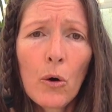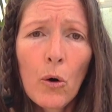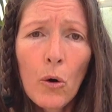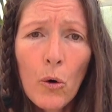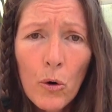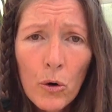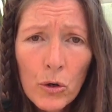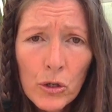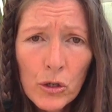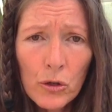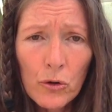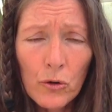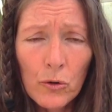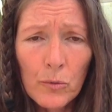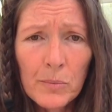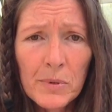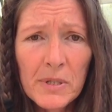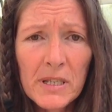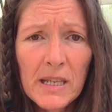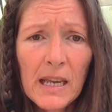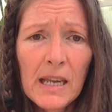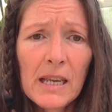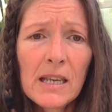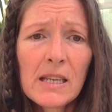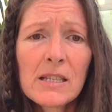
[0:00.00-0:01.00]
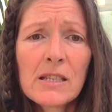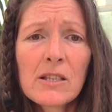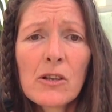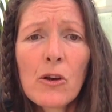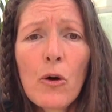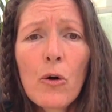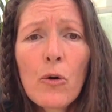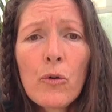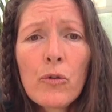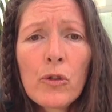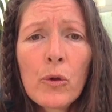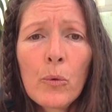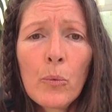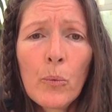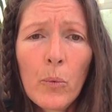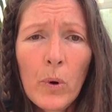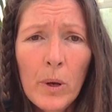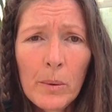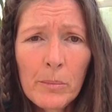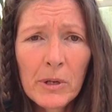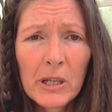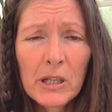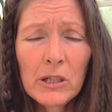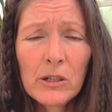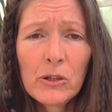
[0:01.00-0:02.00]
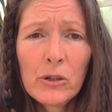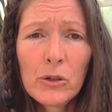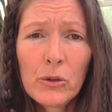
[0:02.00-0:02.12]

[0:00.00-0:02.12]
autopsies on the women